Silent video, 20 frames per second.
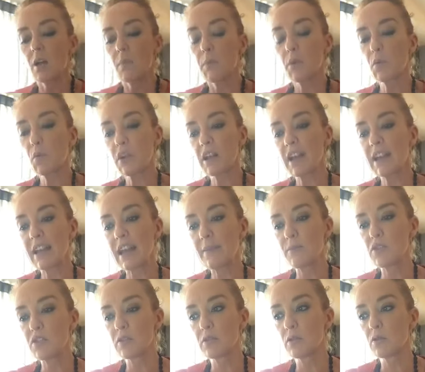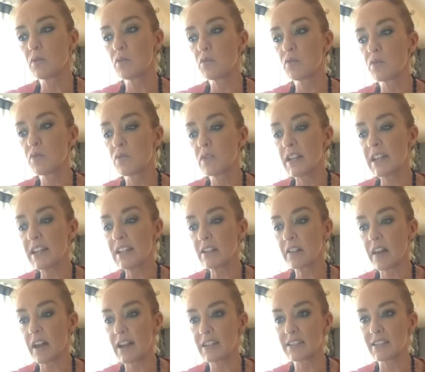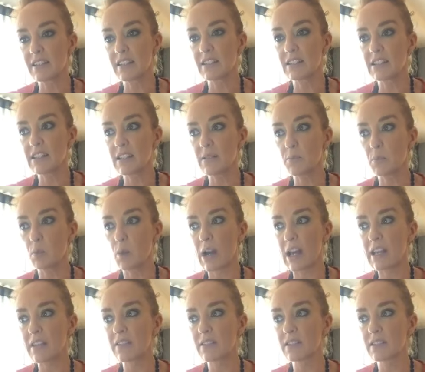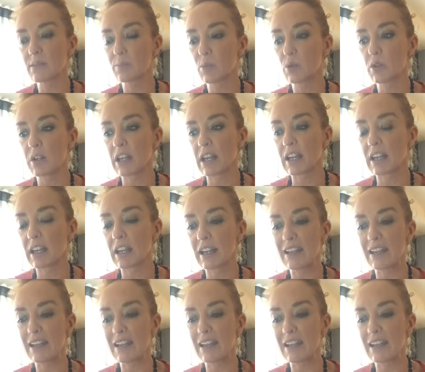But what I came to realize in a deep way this morning,